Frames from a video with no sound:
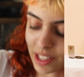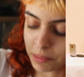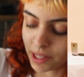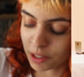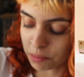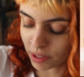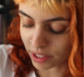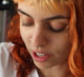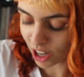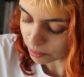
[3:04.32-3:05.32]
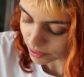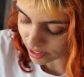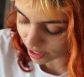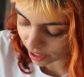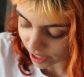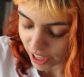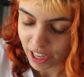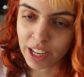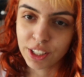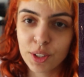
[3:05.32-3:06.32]
Send by Sabrina Carpenter,
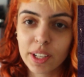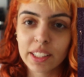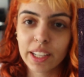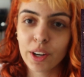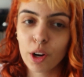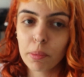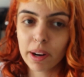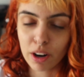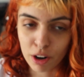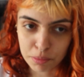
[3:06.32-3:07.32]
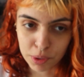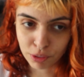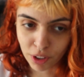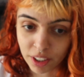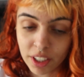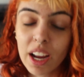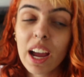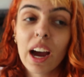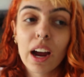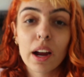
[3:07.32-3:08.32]
and You Can Let Go by Half Moon Run.
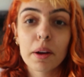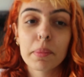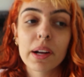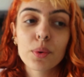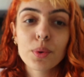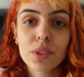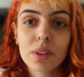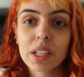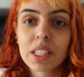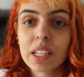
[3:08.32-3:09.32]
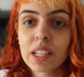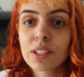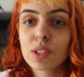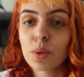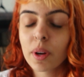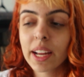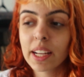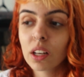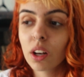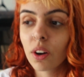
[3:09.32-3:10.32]
I am also listening to
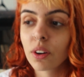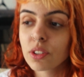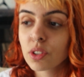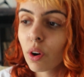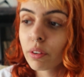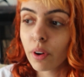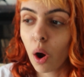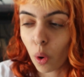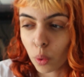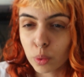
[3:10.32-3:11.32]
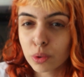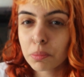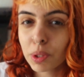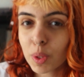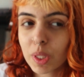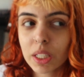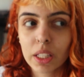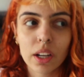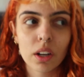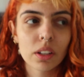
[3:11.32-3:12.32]
a lot of old music,
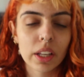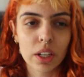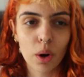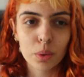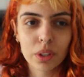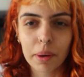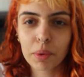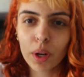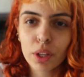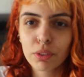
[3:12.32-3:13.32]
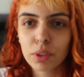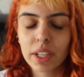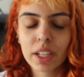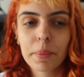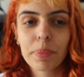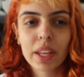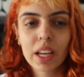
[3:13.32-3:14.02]
like older. I'm going through like